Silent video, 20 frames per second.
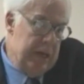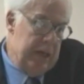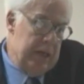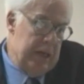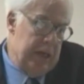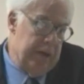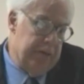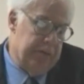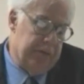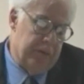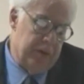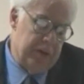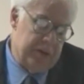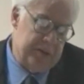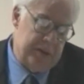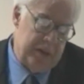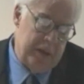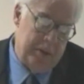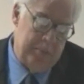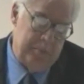If, for
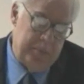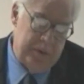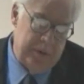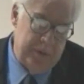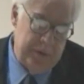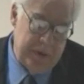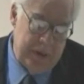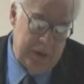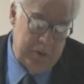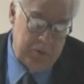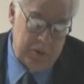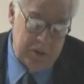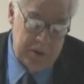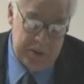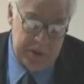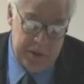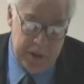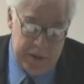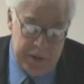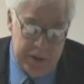example, there were a
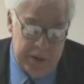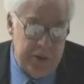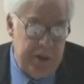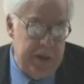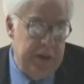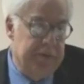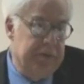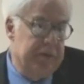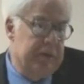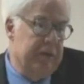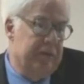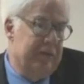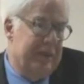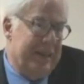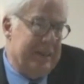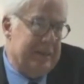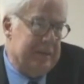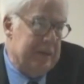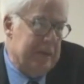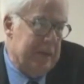sudden shift of
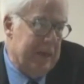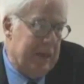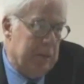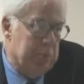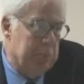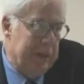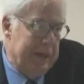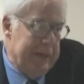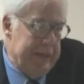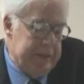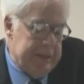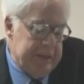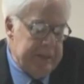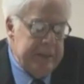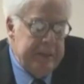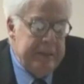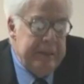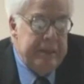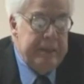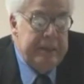tectonic plates
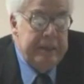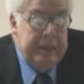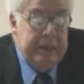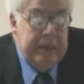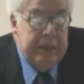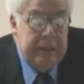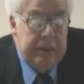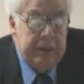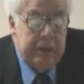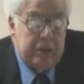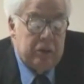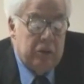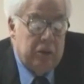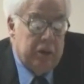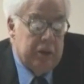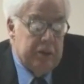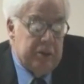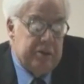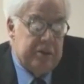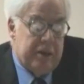that
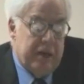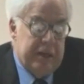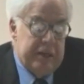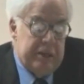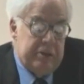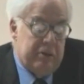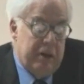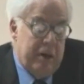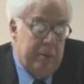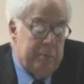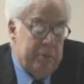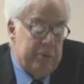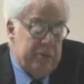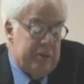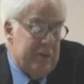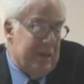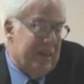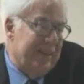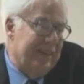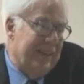caused skyscrapers
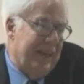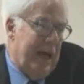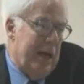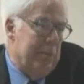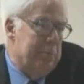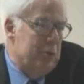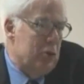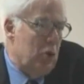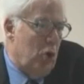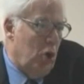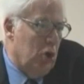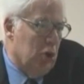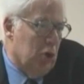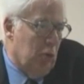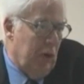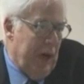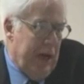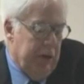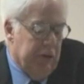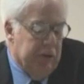to collapse all
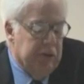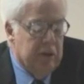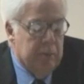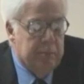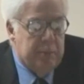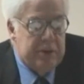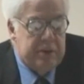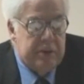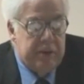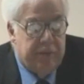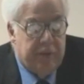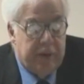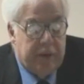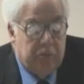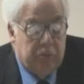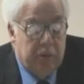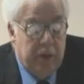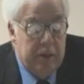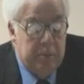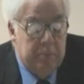around the Pacific
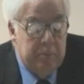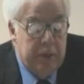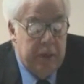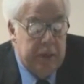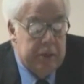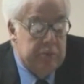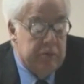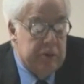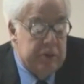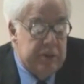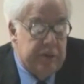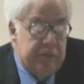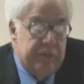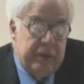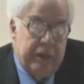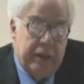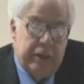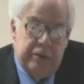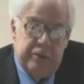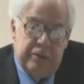Rim, hundreds of
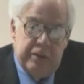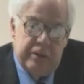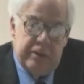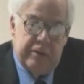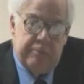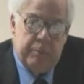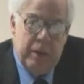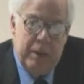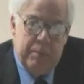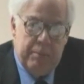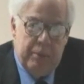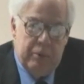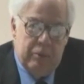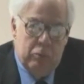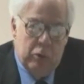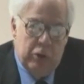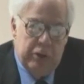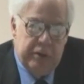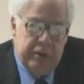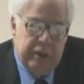thousands of people
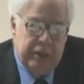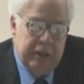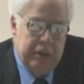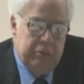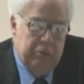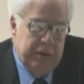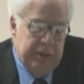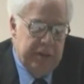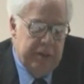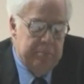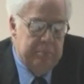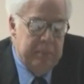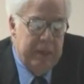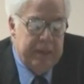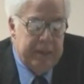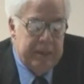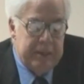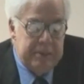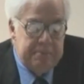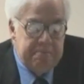would die within
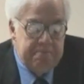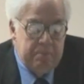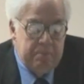minutes.